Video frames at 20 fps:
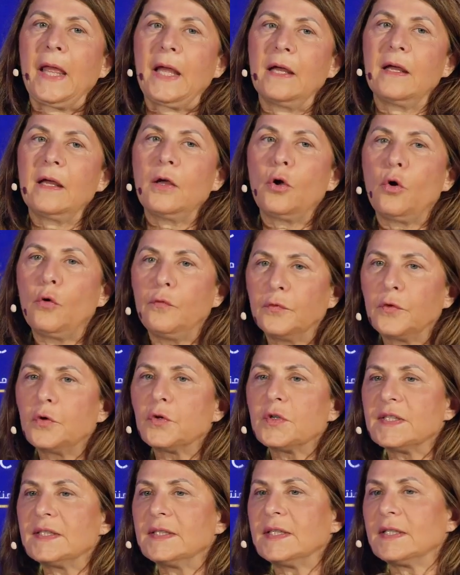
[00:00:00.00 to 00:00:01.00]
Of
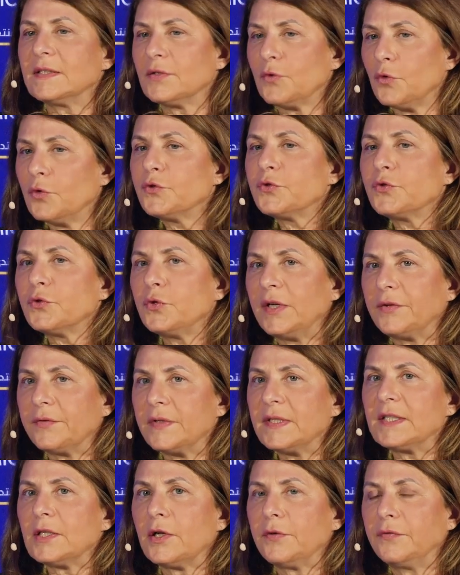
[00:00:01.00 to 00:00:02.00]
course, there's also a
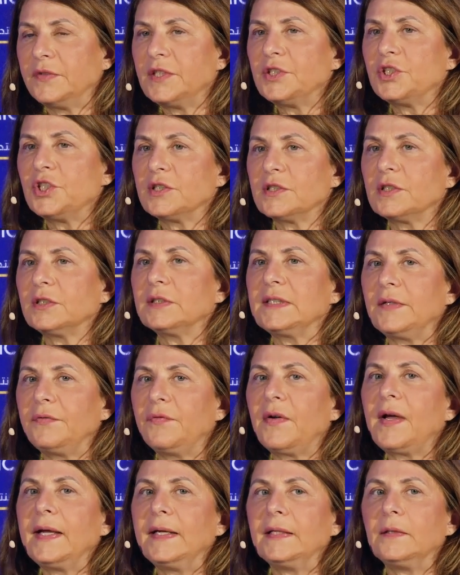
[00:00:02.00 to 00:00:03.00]
risk of digital
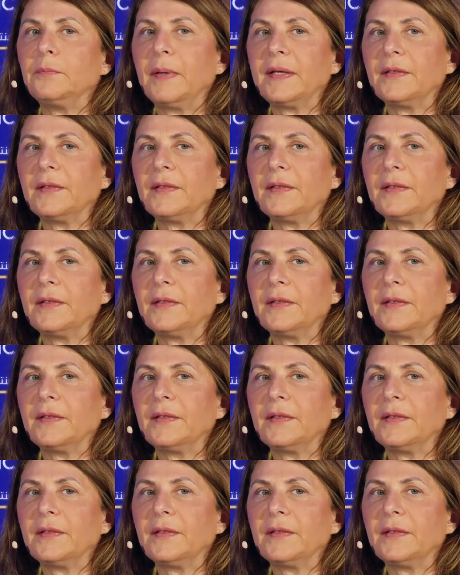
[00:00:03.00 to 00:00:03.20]
divide,